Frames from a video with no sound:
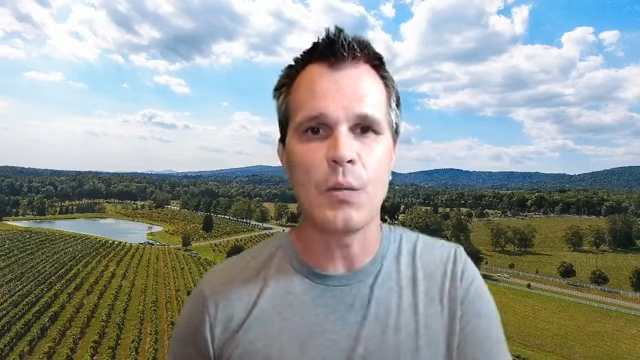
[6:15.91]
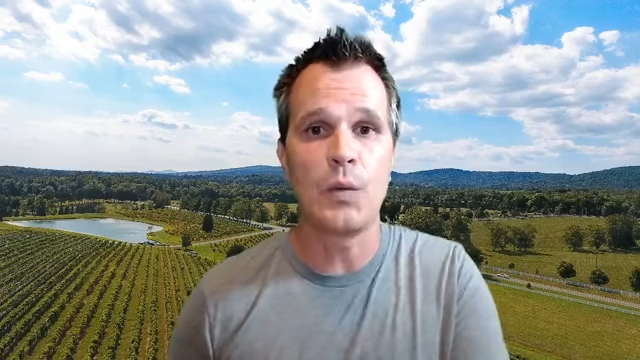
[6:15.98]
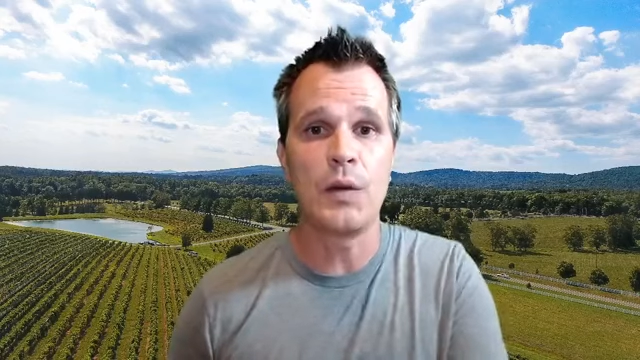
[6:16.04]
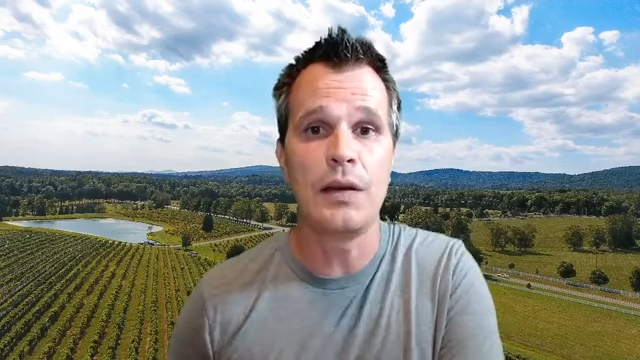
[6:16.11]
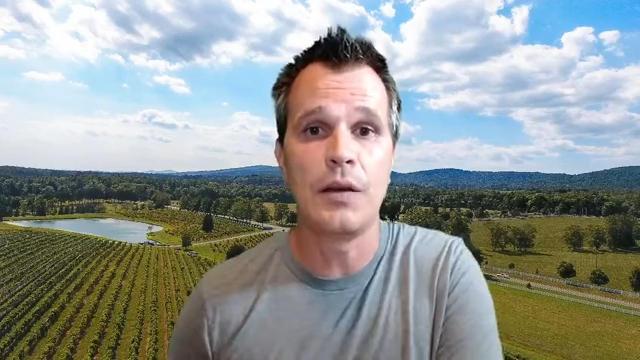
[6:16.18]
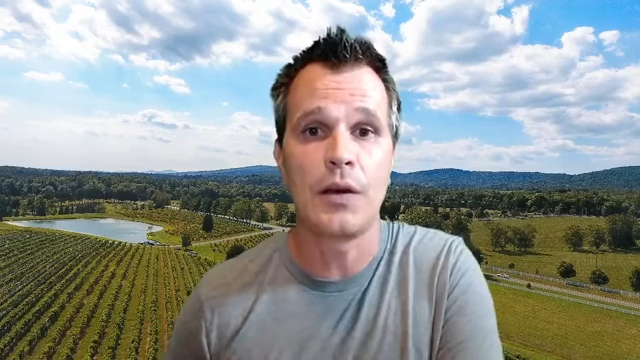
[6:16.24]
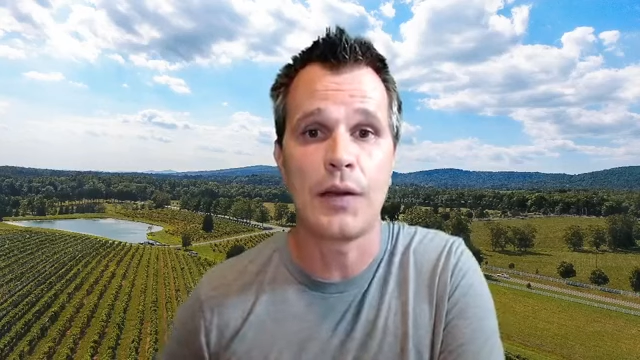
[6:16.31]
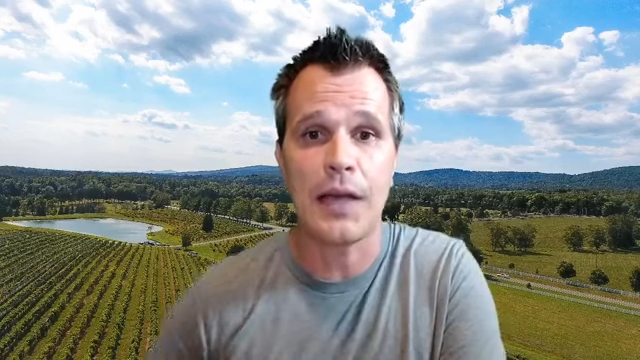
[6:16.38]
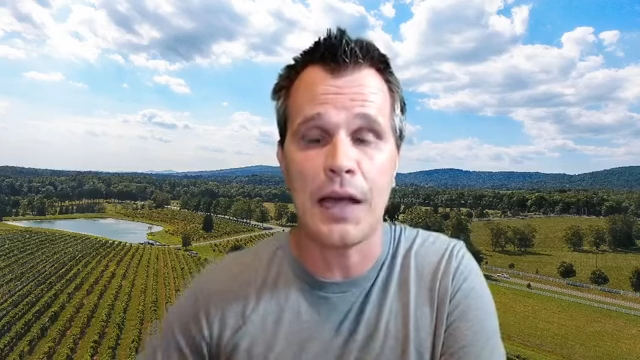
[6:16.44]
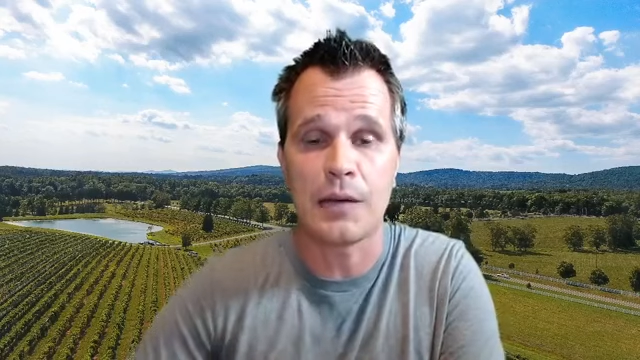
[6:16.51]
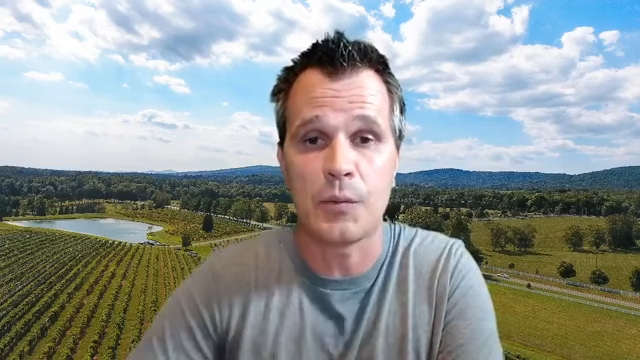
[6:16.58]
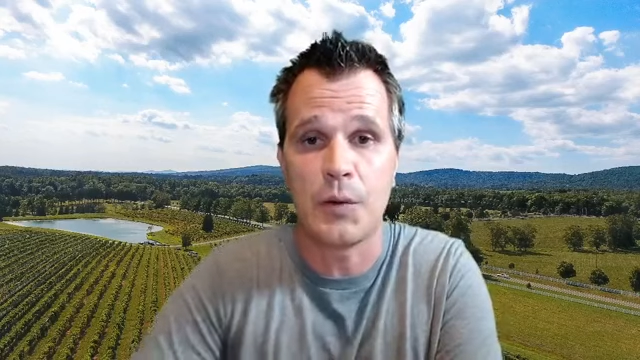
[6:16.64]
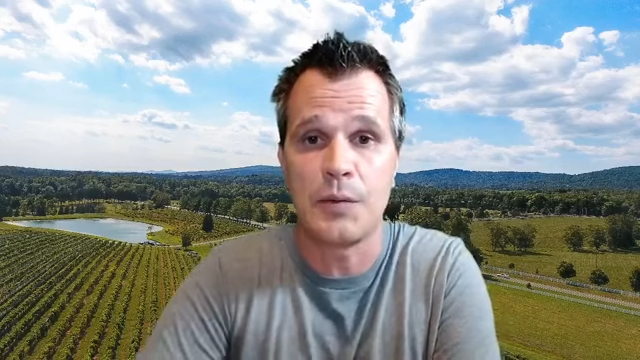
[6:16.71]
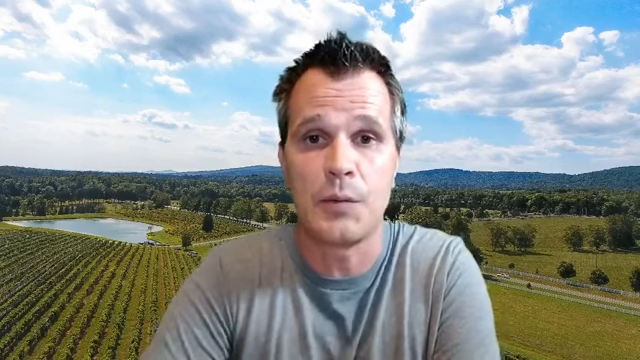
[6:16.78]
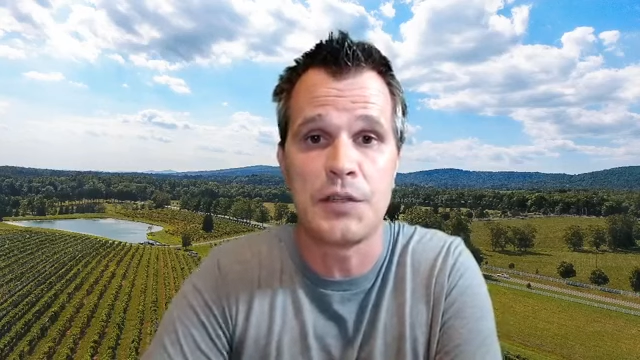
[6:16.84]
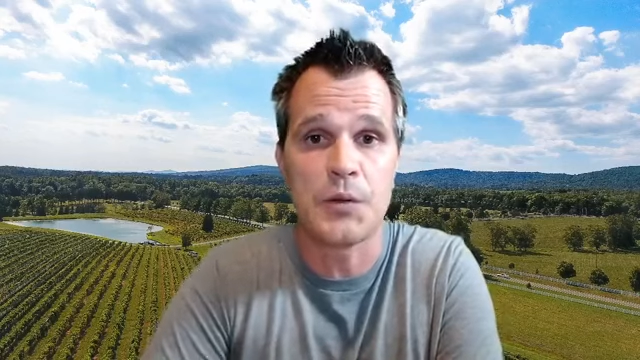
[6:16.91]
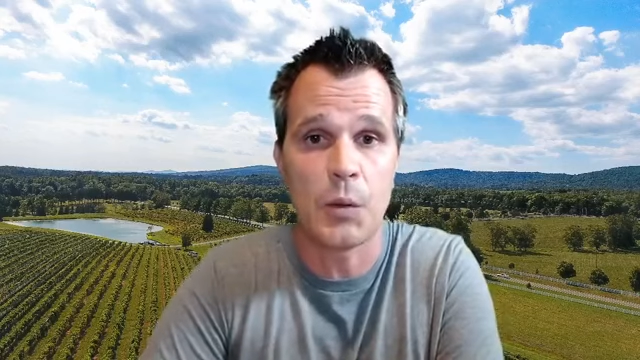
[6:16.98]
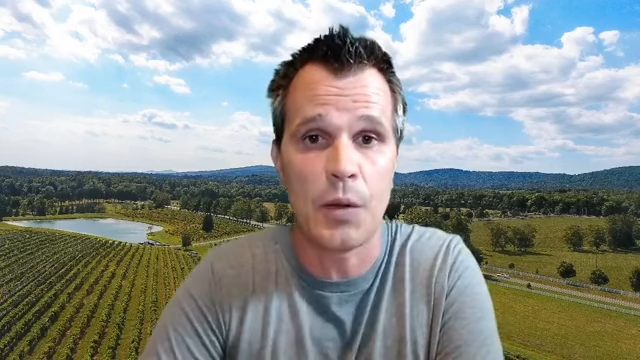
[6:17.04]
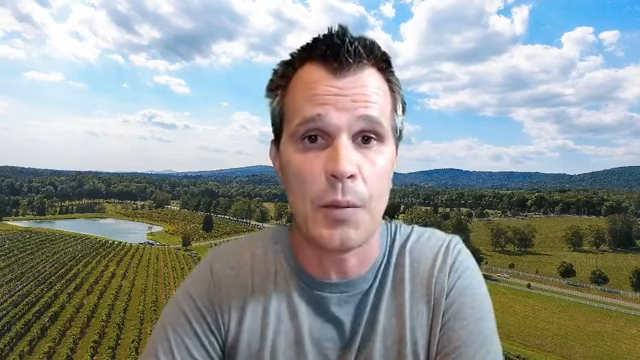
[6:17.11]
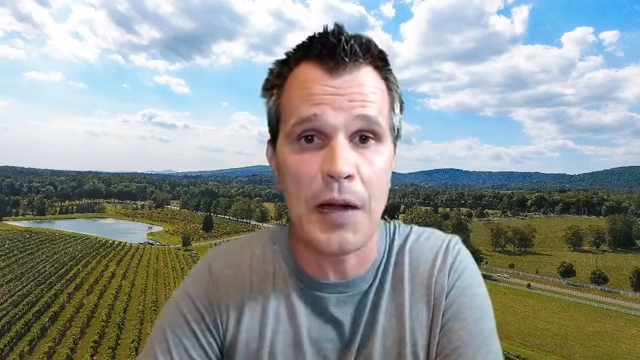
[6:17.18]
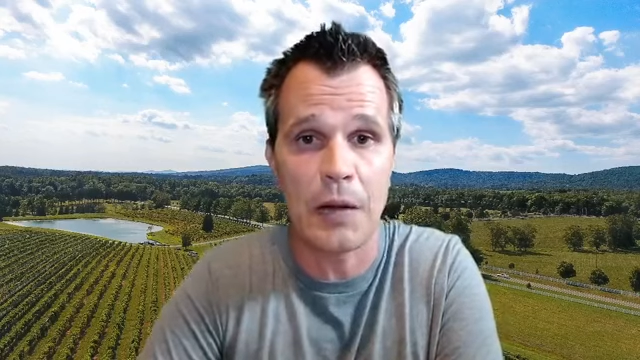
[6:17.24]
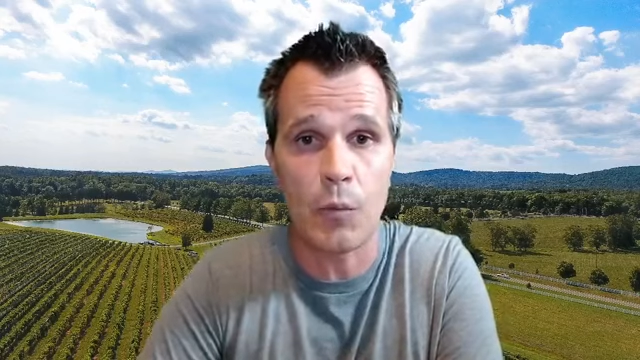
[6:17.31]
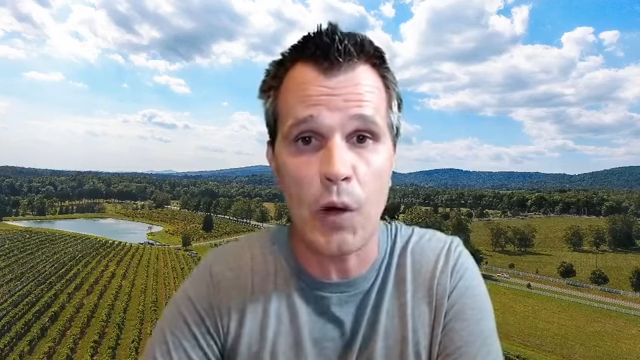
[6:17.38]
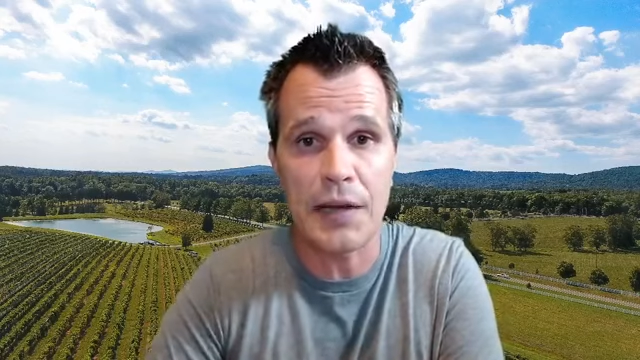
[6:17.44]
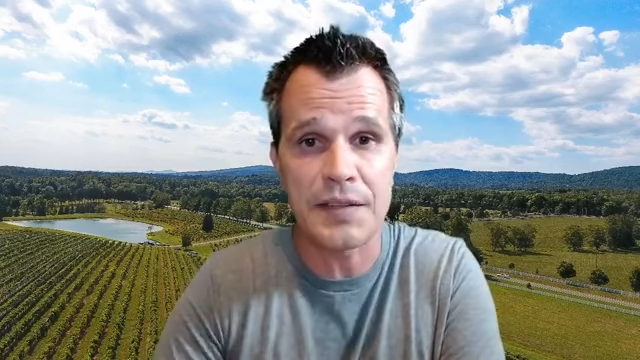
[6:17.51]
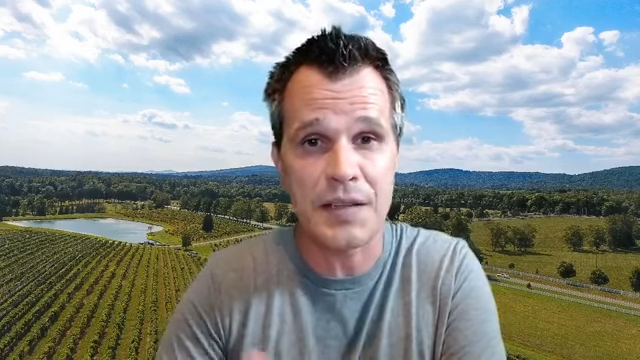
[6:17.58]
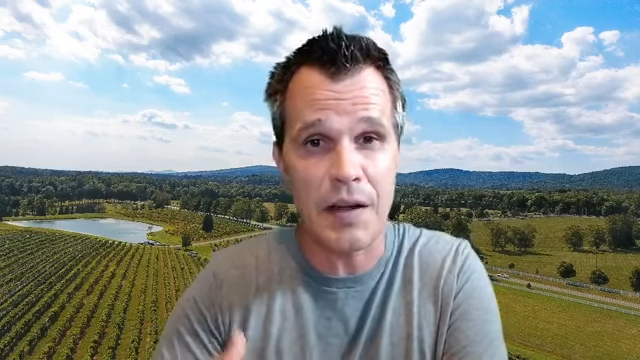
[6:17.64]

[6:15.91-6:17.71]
we look at when we talk about whites.